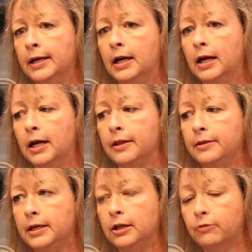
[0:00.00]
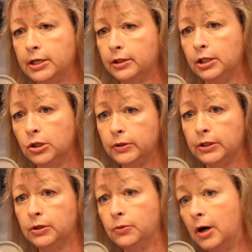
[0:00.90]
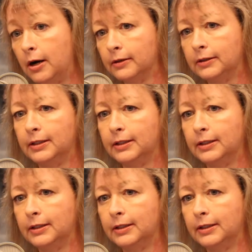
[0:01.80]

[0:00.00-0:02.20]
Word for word: uh, the greater the user you are.